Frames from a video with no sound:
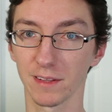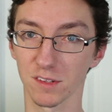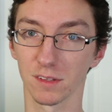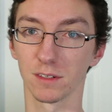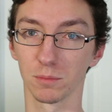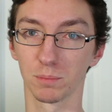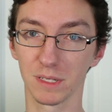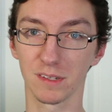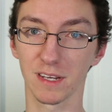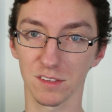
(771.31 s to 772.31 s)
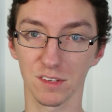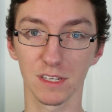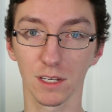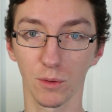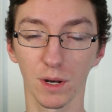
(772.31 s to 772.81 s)
There's a little
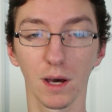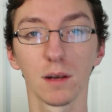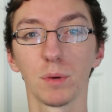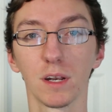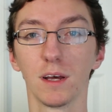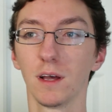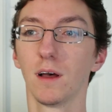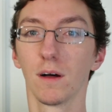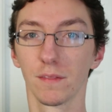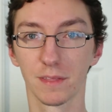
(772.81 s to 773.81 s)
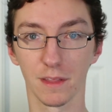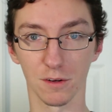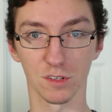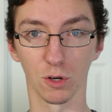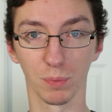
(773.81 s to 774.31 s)
PTSD going on, but
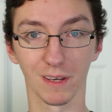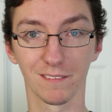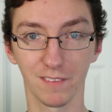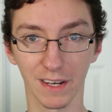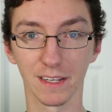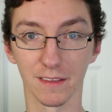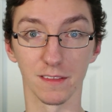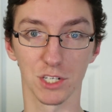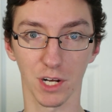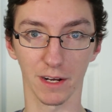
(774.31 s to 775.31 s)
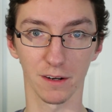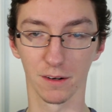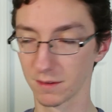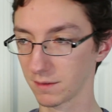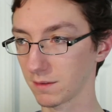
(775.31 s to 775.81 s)
there's no big fight in the Shire,
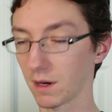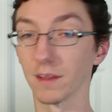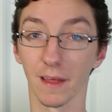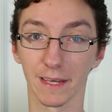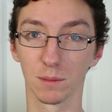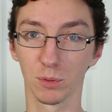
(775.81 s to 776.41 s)
unlike the